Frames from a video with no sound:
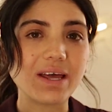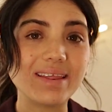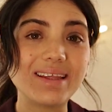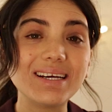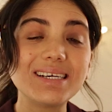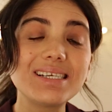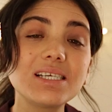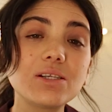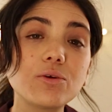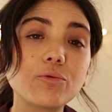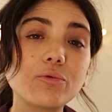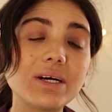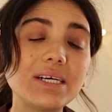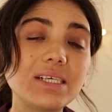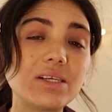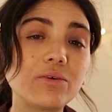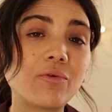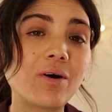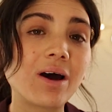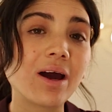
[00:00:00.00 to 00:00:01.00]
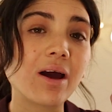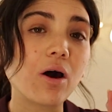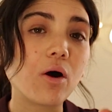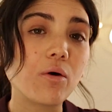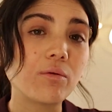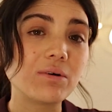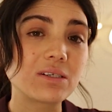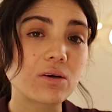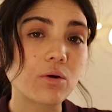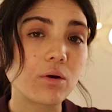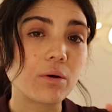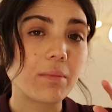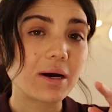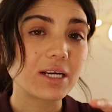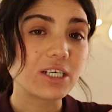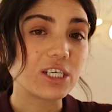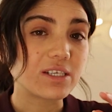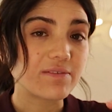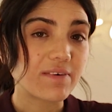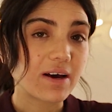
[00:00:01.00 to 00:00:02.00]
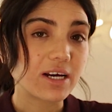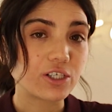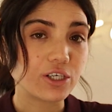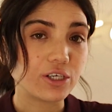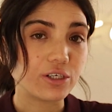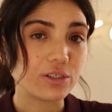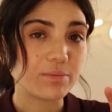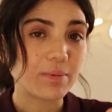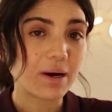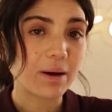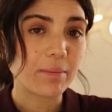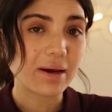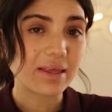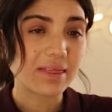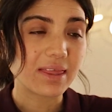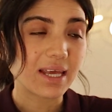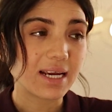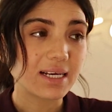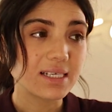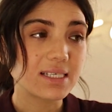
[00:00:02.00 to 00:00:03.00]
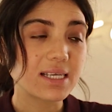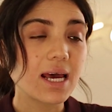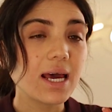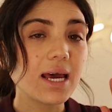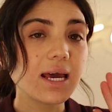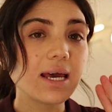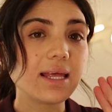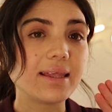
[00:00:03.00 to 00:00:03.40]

And this is the reason why I always go on Matches Fashion to buy my things.